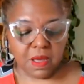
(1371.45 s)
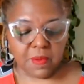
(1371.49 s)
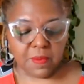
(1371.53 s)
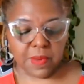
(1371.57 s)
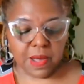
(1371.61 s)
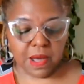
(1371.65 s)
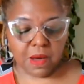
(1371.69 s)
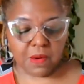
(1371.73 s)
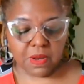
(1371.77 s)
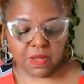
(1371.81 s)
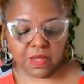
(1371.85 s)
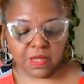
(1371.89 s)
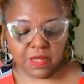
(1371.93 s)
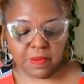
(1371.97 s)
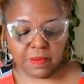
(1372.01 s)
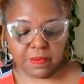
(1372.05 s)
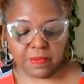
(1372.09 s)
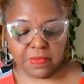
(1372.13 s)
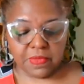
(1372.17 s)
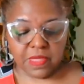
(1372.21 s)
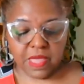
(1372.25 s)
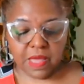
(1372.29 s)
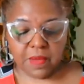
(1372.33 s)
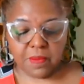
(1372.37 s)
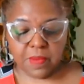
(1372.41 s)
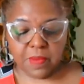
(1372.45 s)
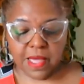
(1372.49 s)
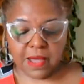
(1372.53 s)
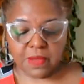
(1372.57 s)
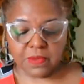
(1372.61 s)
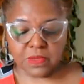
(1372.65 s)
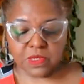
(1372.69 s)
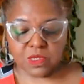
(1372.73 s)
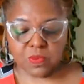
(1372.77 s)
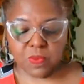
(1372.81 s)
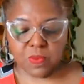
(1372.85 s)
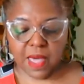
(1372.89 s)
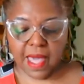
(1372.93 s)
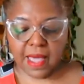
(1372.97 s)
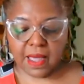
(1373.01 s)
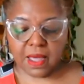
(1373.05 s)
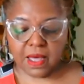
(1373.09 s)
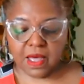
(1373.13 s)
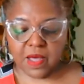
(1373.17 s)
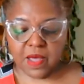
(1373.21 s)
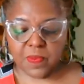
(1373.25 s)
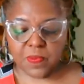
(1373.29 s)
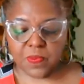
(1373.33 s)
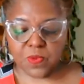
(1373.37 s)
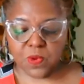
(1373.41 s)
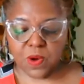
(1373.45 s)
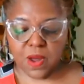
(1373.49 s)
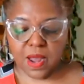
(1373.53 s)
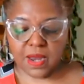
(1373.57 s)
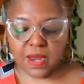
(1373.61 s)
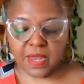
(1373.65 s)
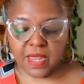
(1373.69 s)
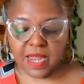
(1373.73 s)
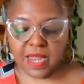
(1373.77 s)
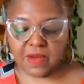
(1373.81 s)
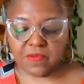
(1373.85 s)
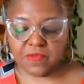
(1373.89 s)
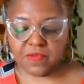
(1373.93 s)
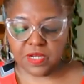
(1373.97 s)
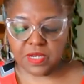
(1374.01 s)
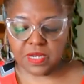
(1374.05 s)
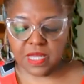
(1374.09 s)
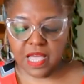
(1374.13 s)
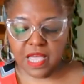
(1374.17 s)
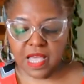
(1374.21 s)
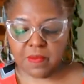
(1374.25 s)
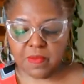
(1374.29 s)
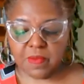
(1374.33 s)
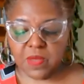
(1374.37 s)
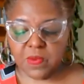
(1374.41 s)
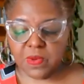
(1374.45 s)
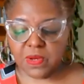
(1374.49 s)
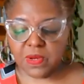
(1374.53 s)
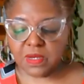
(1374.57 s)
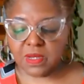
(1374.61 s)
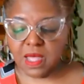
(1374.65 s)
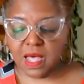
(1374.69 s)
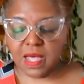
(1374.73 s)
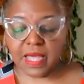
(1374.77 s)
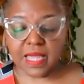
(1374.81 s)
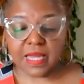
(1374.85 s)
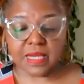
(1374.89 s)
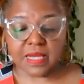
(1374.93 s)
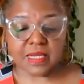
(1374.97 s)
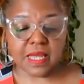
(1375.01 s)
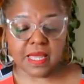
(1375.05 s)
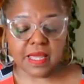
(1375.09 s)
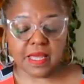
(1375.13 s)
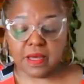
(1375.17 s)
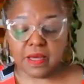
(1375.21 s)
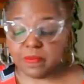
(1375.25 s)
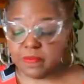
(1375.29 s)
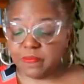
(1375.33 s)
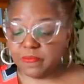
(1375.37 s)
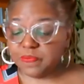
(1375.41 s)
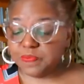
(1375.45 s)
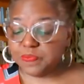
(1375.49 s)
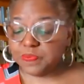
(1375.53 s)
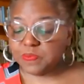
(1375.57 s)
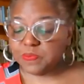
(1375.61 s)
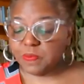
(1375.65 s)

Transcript: bought him that bounced back upright every time he would knock it down.